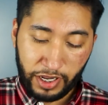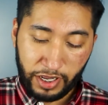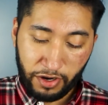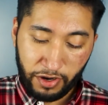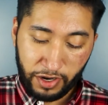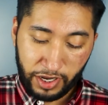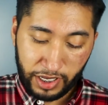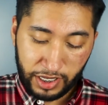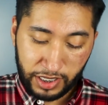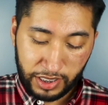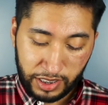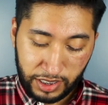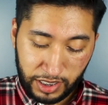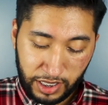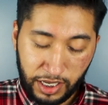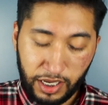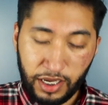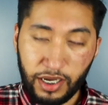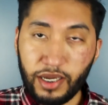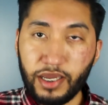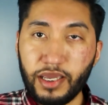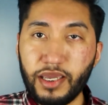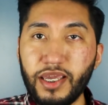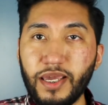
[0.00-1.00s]
in here is
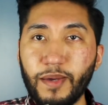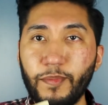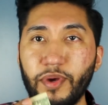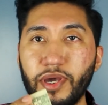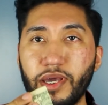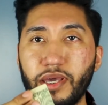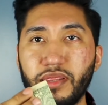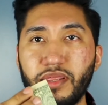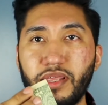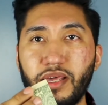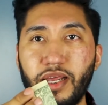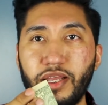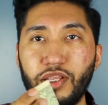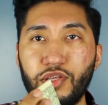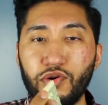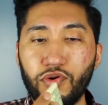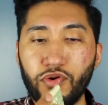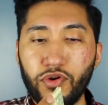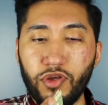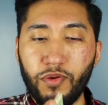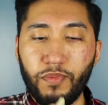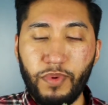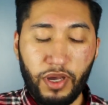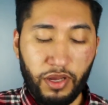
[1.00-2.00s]
the gimmick that I
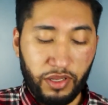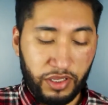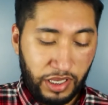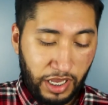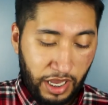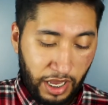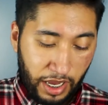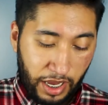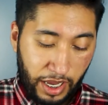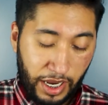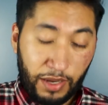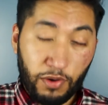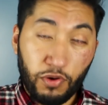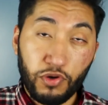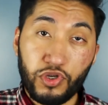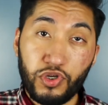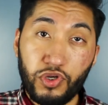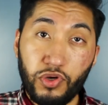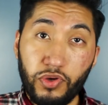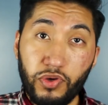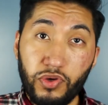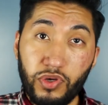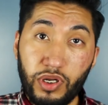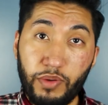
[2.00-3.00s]
told you about, and I will
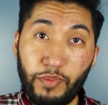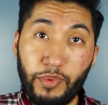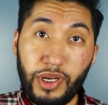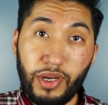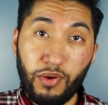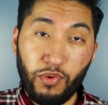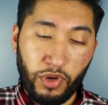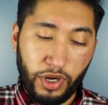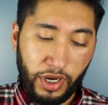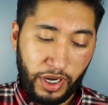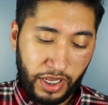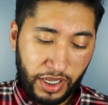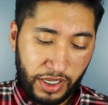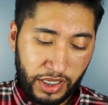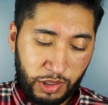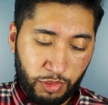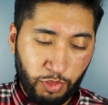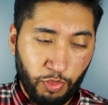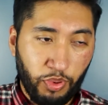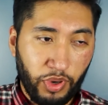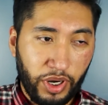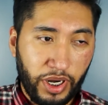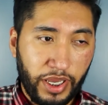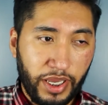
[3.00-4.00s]
show you in a minute what it is,
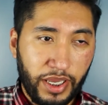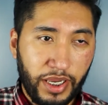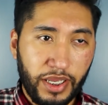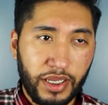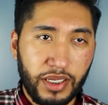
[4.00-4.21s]
but it